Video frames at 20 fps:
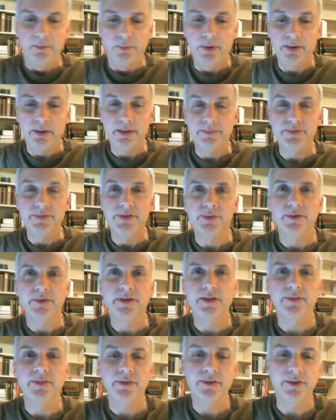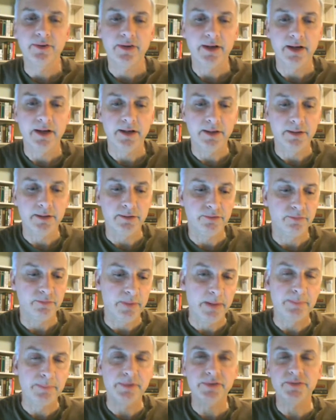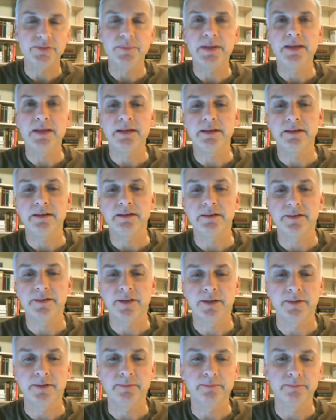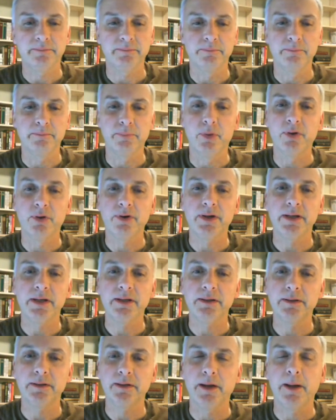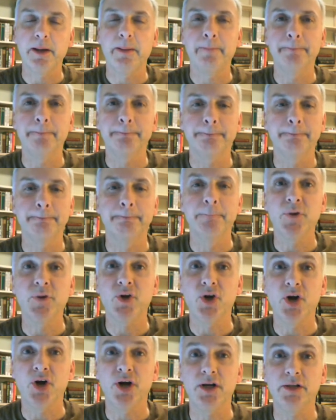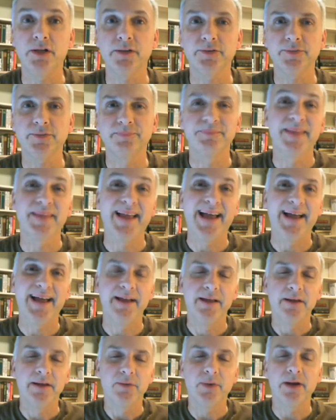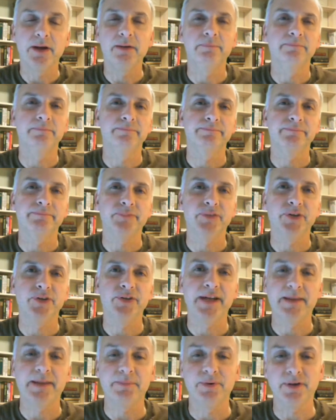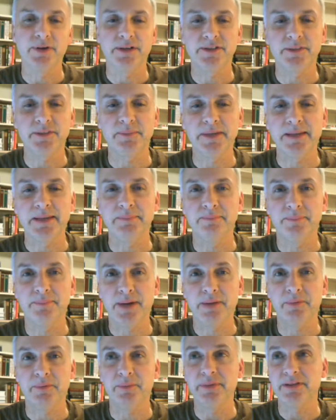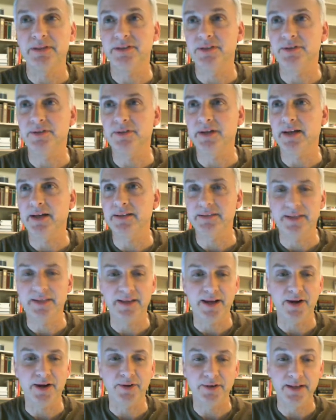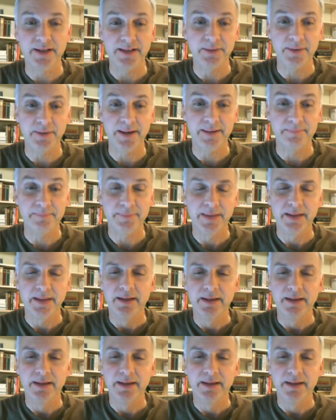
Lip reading: welcome to another of Bumblesby's boring book hauls. Well, they're not boring to me, probably to you guys they are. Anyway,